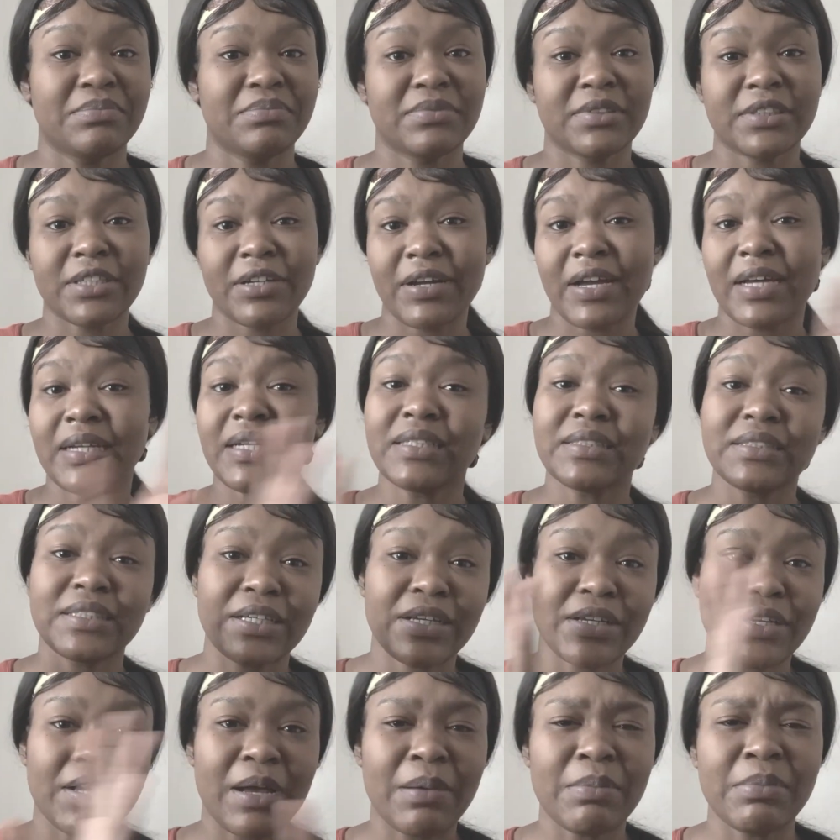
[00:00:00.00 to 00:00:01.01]
Sorry I didn't tell
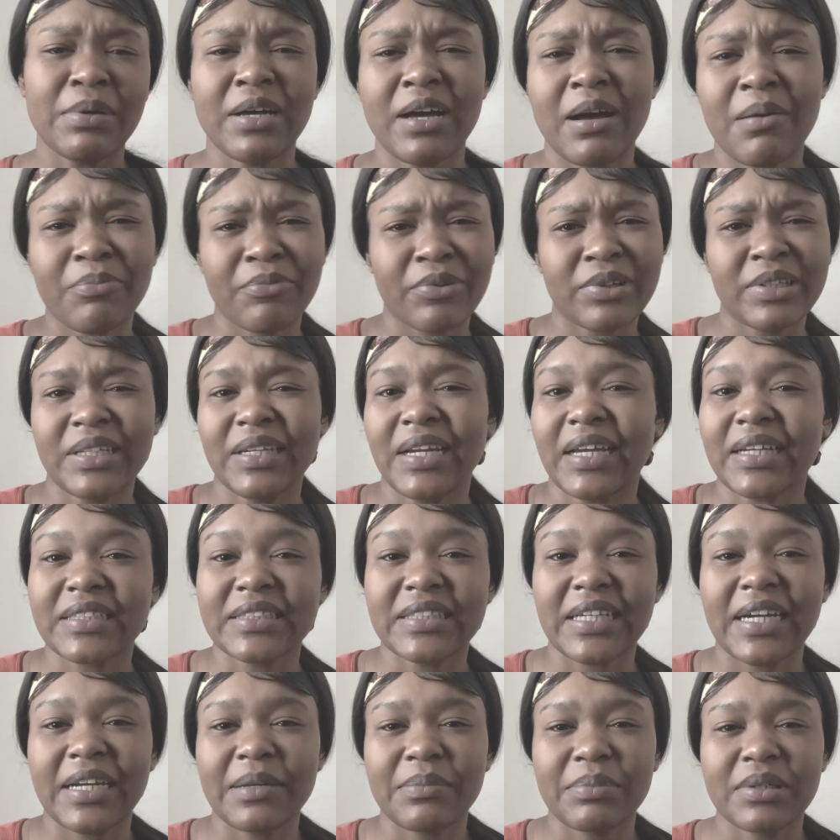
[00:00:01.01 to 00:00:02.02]
y'all, but I'm really not
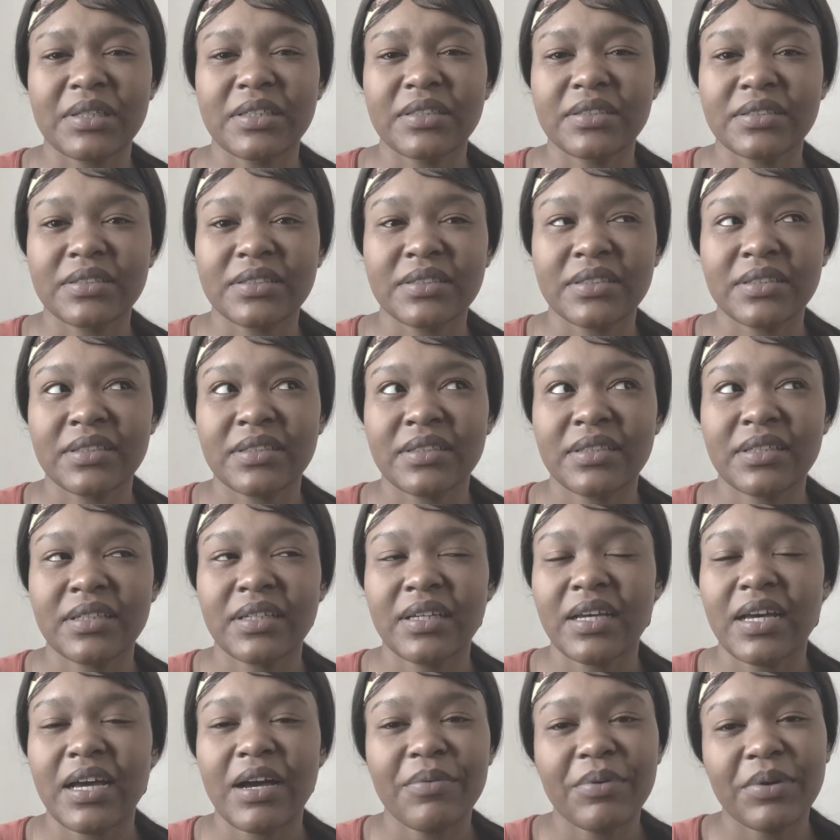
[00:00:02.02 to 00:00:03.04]
excited because
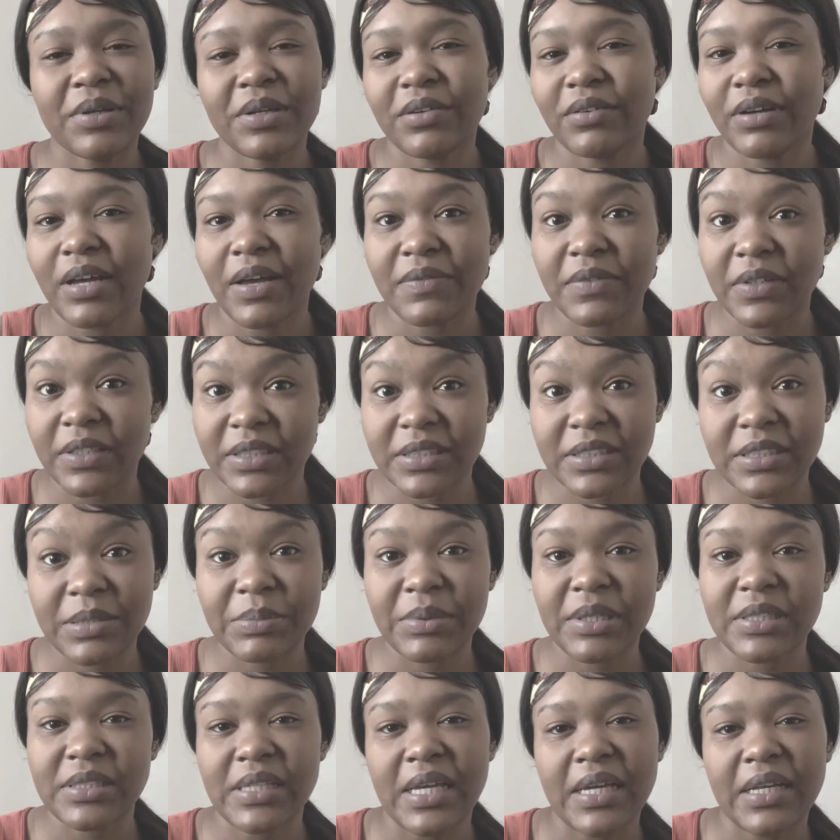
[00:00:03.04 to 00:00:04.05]
I really don't have nothing to be
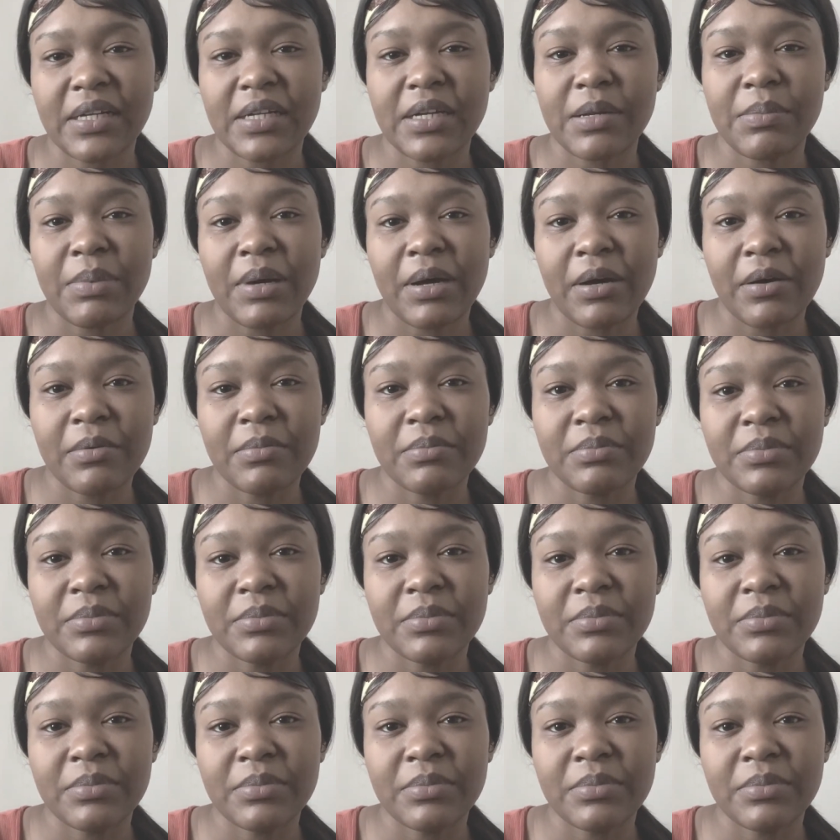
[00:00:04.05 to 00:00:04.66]
excited about,